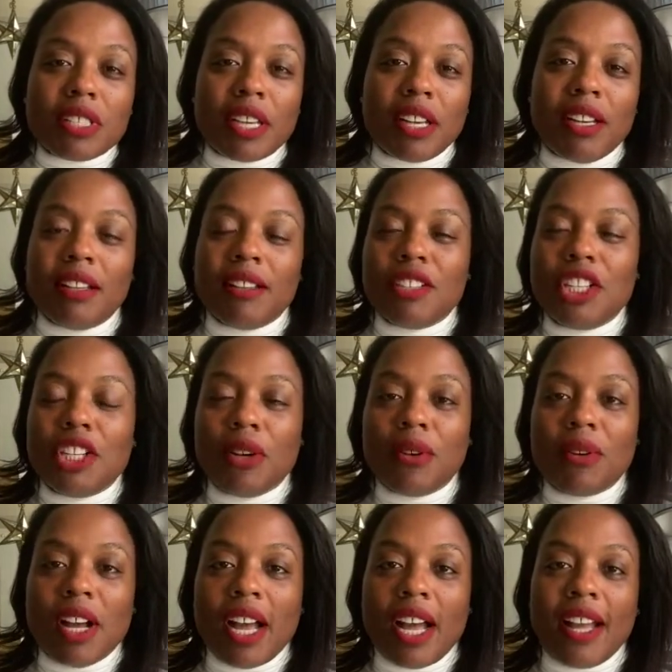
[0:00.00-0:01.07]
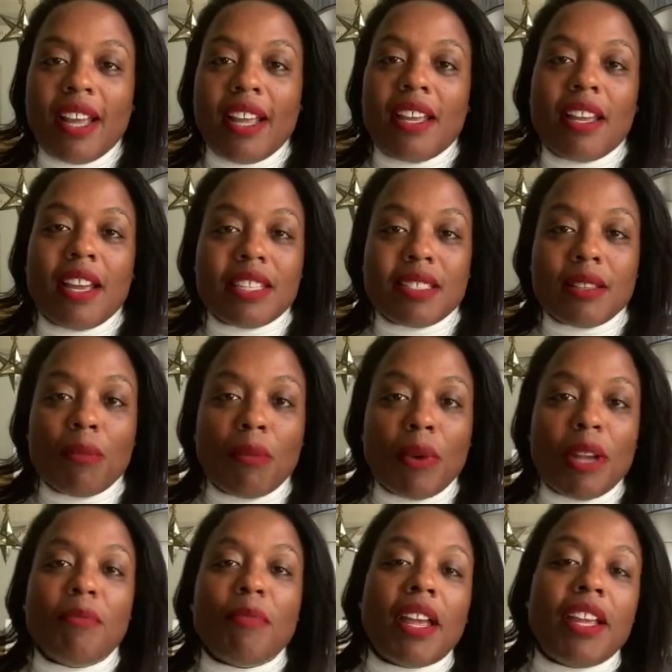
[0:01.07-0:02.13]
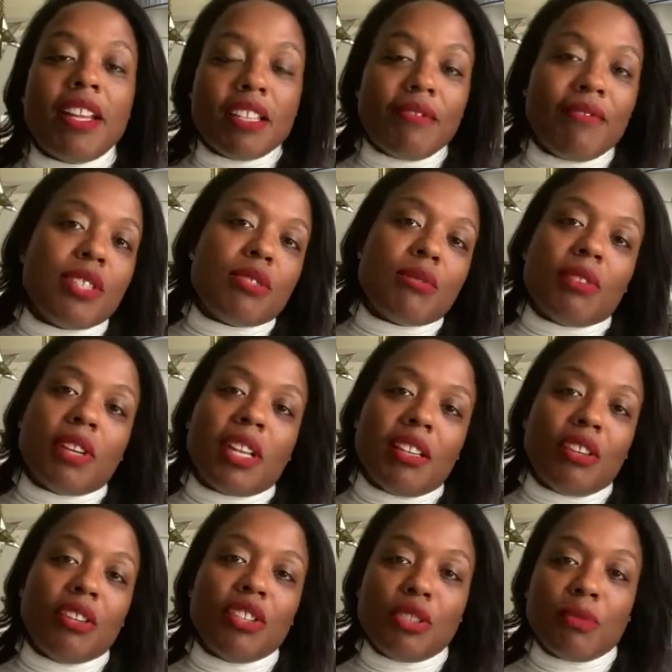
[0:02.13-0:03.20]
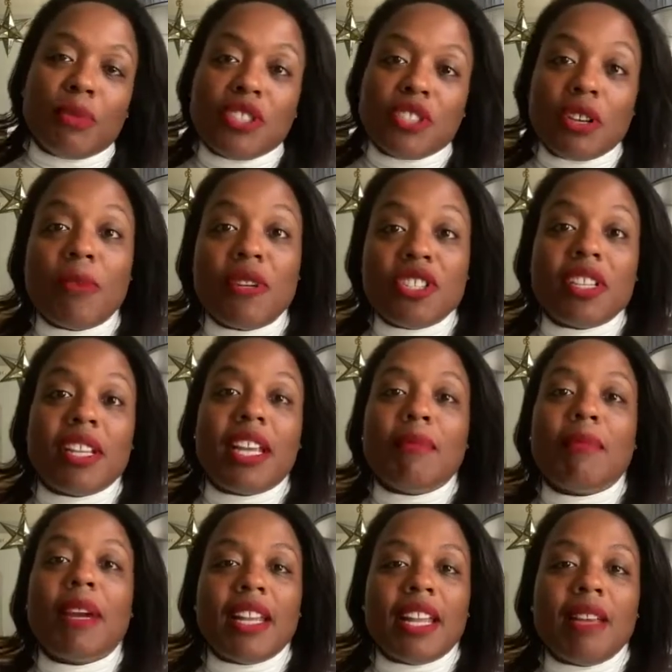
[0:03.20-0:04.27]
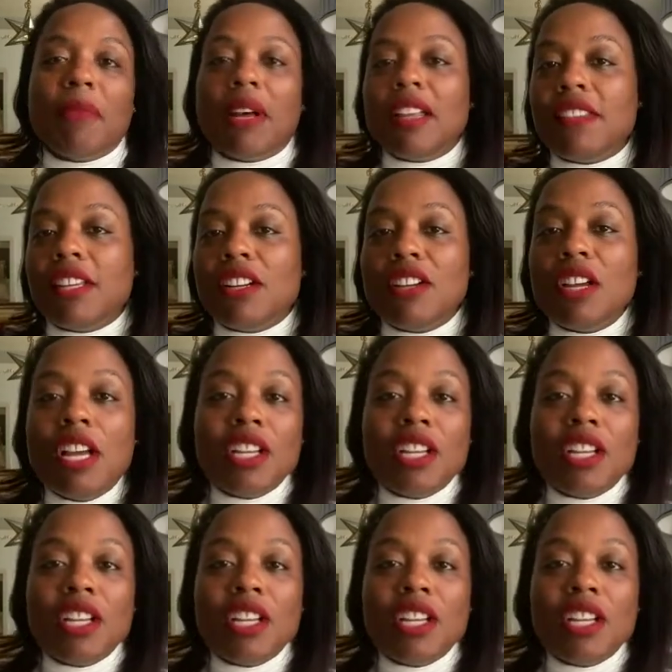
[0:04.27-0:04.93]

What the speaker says: I as a one individual can only do but so much to get my name out there.